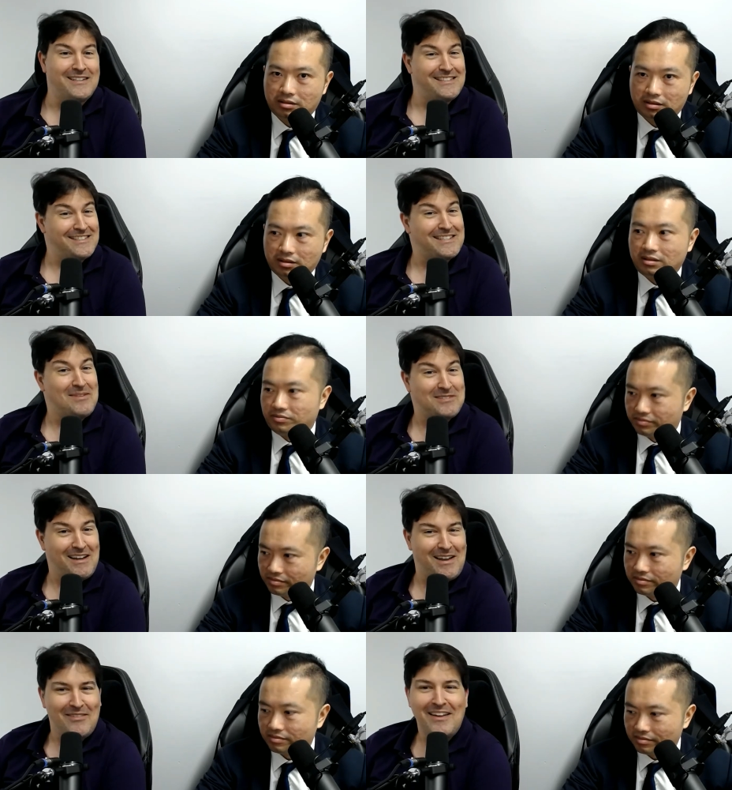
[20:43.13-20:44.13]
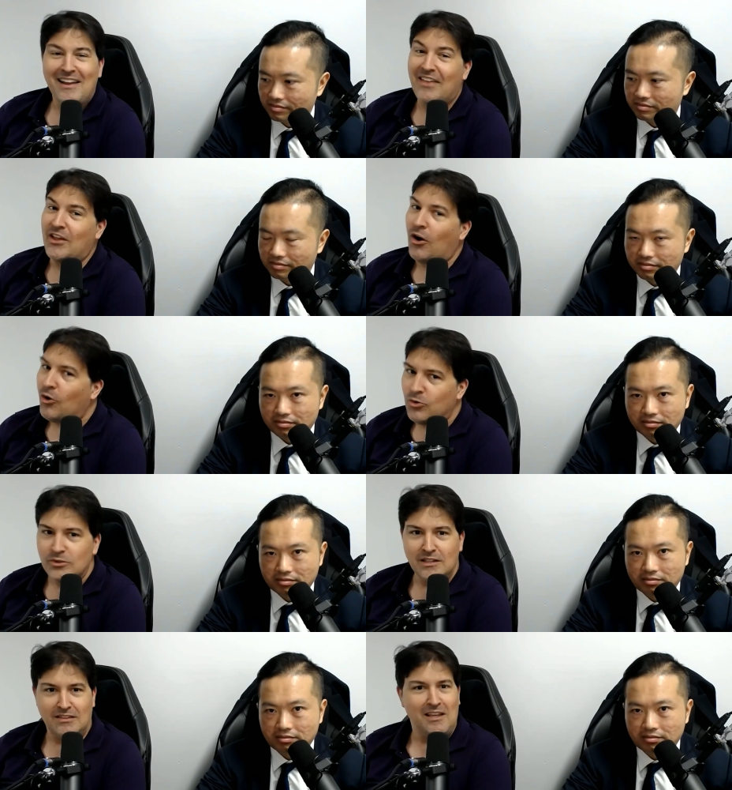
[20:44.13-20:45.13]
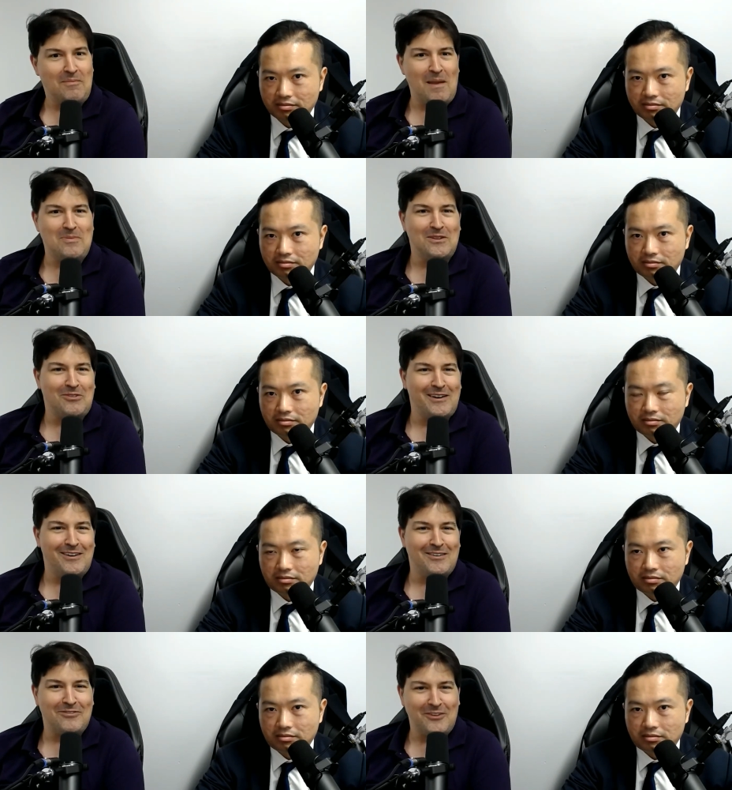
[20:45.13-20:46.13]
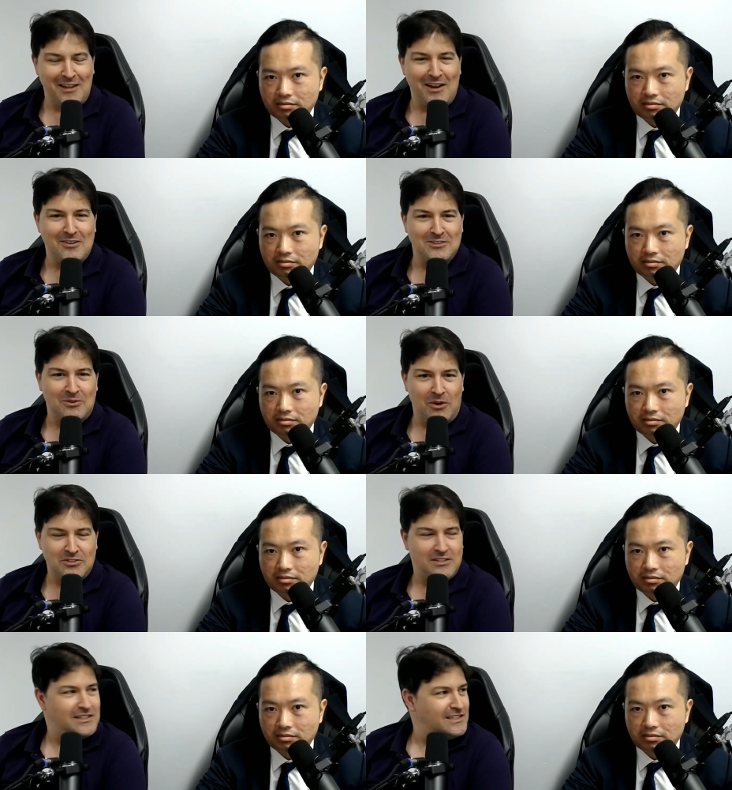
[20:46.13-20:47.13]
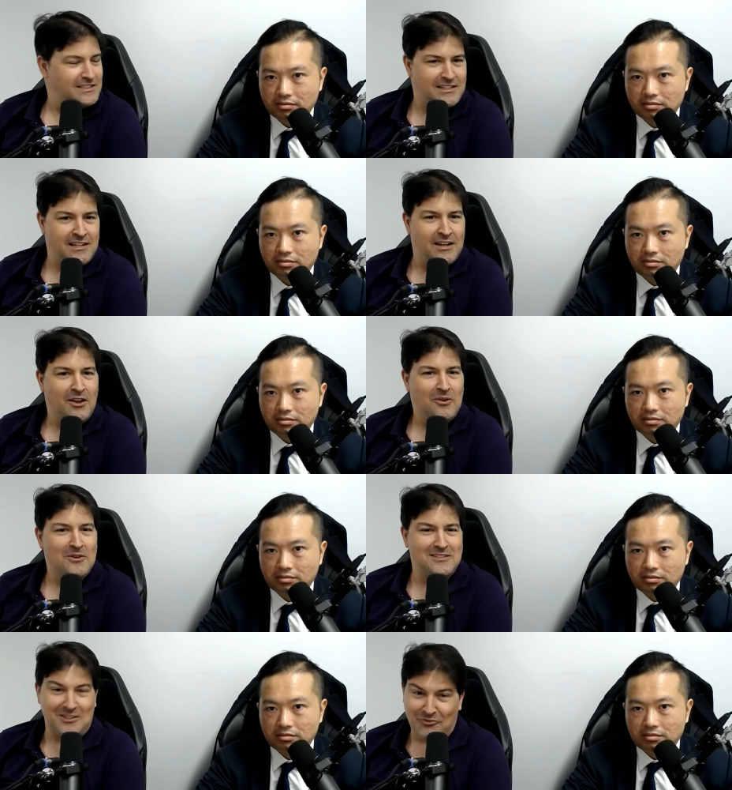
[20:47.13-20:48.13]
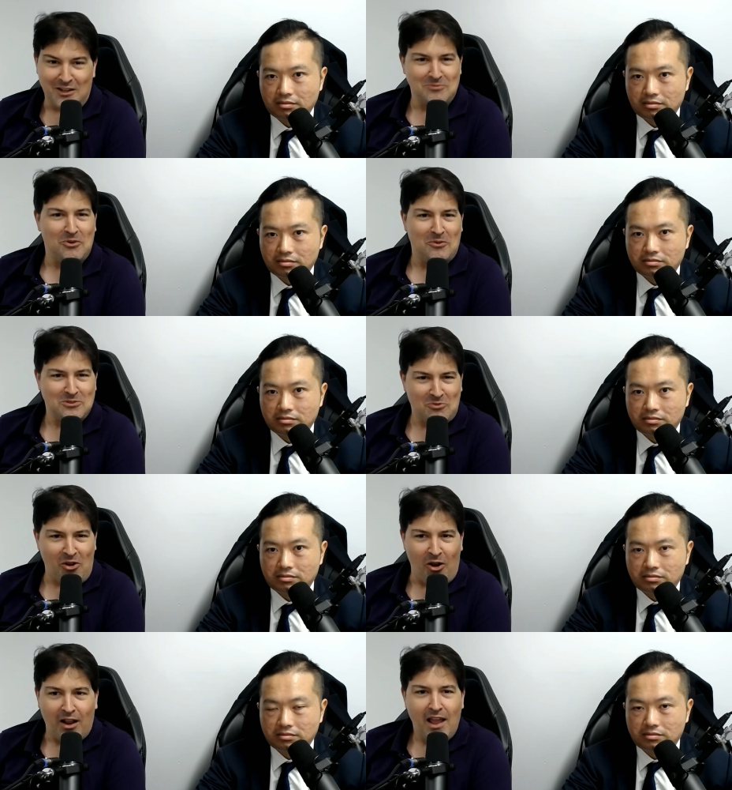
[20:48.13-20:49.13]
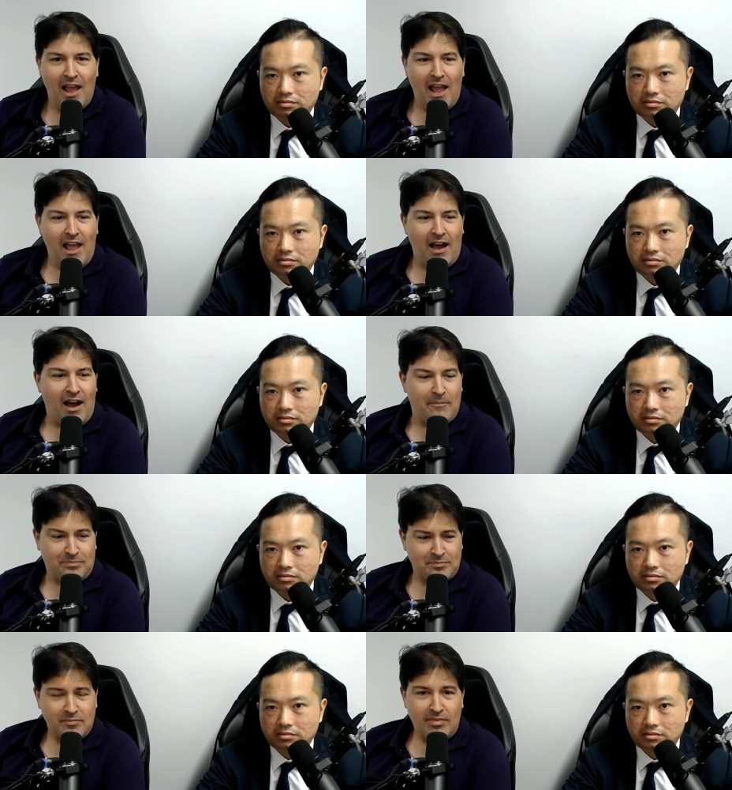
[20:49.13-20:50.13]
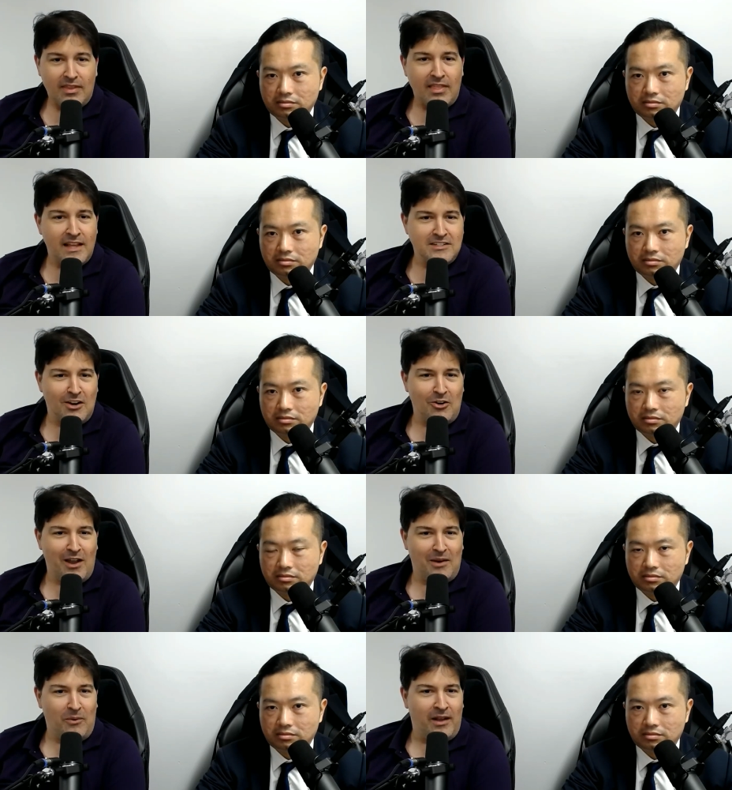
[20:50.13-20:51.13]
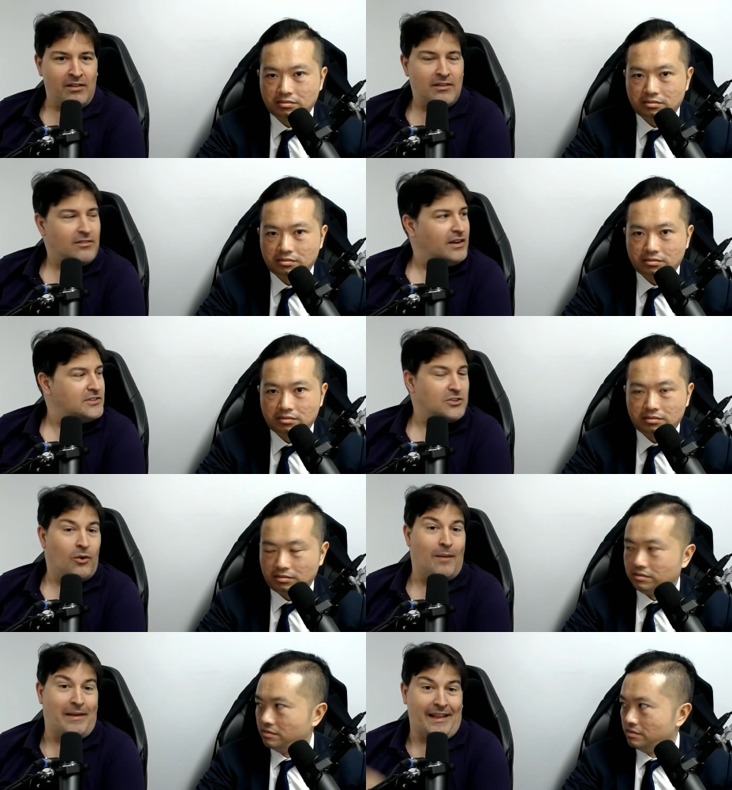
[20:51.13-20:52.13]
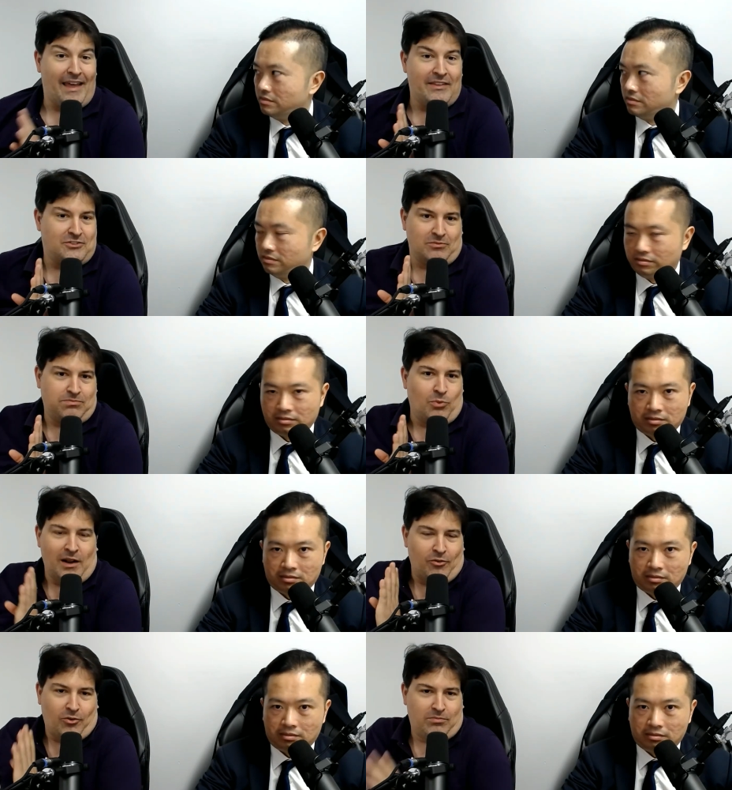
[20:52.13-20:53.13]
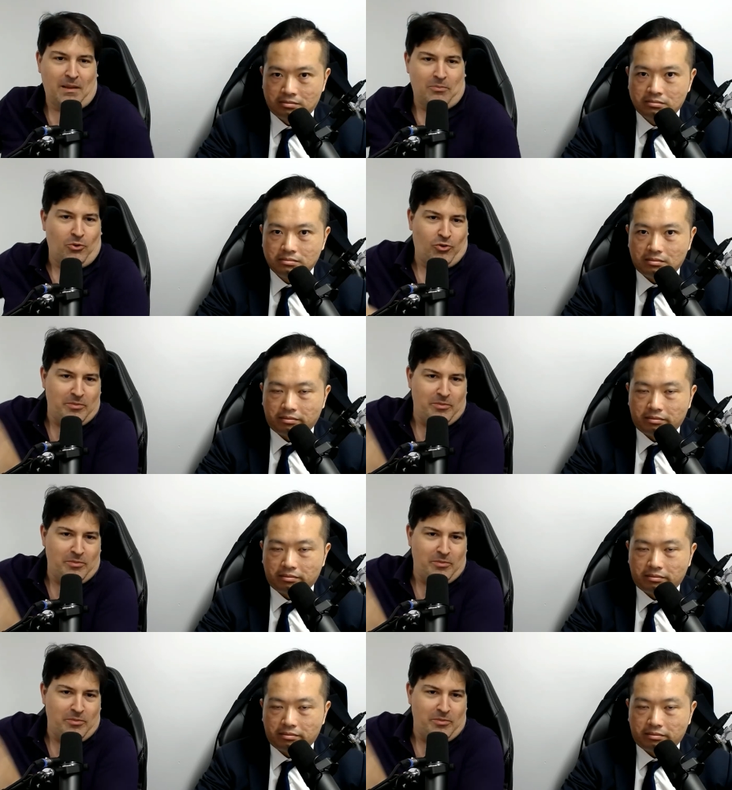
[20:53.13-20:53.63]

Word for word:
Speaker 1: at the same time. And the only thing people agreed on for years in Washington, D.C. was that Facebook was wrong. Uh, it's not going to end well, right? So, I mean, again, these are whatever people, criminal